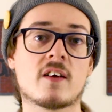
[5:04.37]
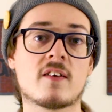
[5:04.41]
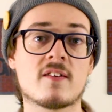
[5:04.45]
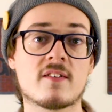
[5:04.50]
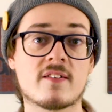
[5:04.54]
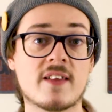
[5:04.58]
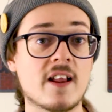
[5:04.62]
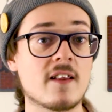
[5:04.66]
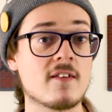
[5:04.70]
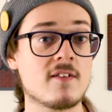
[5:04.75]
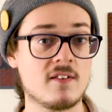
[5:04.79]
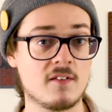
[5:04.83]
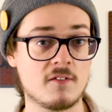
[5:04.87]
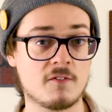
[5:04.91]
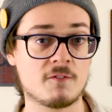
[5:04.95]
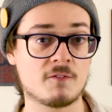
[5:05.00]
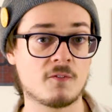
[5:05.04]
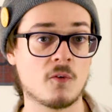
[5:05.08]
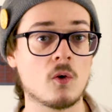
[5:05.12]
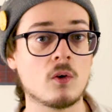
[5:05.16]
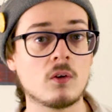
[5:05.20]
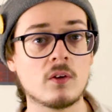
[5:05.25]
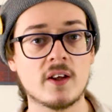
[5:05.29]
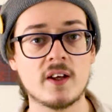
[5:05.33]
extensive
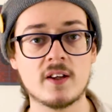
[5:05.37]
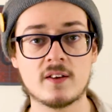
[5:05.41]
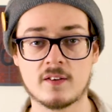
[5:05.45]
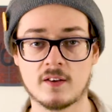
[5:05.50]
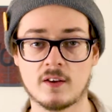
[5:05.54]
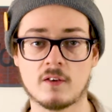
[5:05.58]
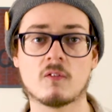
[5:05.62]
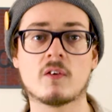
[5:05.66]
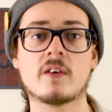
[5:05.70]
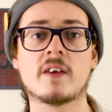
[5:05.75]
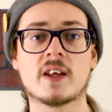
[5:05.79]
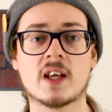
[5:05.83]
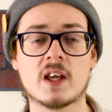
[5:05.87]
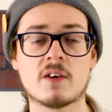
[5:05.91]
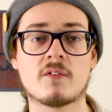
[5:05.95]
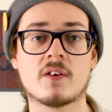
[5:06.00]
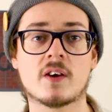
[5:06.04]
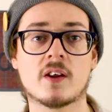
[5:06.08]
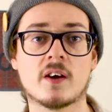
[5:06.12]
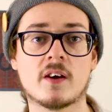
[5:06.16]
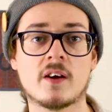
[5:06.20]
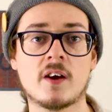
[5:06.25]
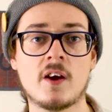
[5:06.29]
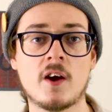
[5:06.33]
foley to really give
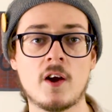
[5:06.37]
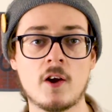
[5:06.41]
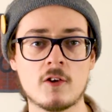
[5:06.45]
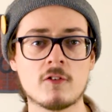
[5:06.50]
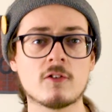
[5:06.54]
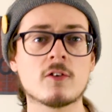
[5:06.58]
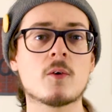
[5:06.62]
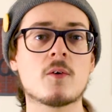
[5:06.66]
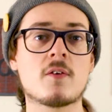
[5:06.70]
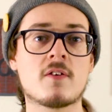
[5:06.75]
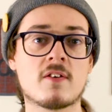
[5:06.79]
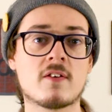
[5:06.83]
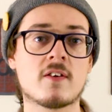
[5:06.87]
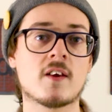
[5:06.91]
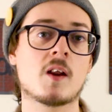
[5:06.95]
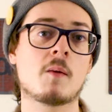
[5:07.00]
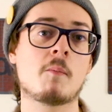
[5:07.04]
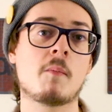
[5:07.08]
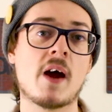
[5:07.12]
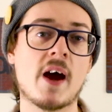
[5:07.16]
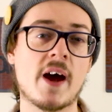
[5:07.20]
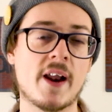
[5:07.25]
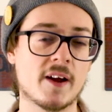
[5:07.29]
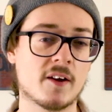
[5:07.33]
it a true
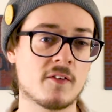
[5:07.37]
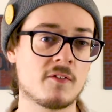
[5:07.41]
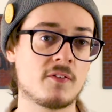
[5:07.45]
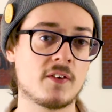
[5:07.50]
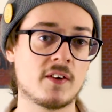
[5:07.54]
cinematic